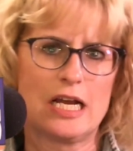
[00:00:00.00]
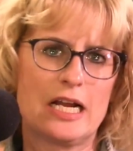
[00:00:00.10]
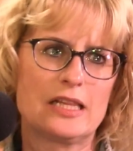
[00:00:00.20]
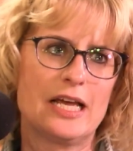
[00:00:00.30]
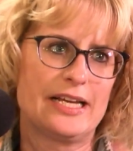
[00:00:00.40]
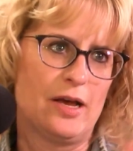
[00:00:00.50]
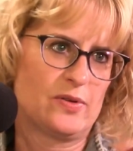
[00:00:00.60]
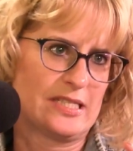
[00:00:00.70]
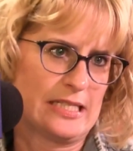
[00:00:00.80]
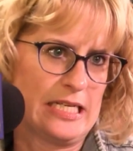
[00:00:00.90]
And I like how
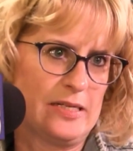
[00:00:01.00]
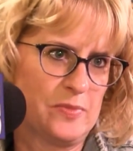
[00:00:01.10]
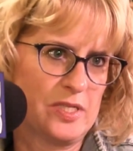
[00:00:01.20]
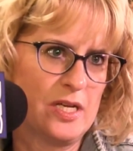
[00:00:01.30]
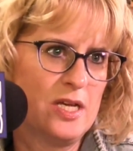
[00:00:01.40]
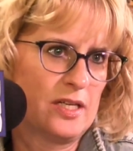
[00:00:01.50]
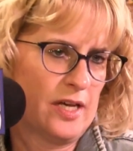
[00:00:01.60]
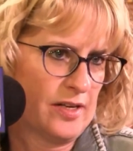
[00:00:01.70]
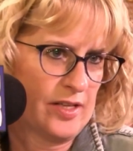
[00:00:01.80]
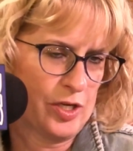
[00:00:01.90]
it's themed,
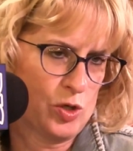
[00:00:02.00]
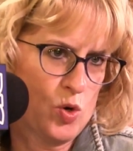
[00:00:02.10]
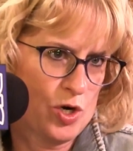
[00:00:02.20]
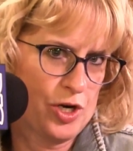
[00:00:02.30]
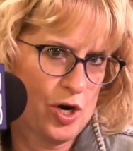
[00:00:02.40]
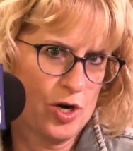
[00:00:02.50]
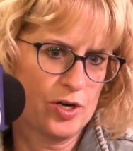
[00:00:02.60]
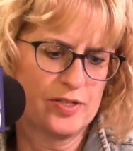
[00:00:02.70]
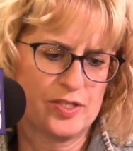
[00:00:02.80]
kind of like a courtyard.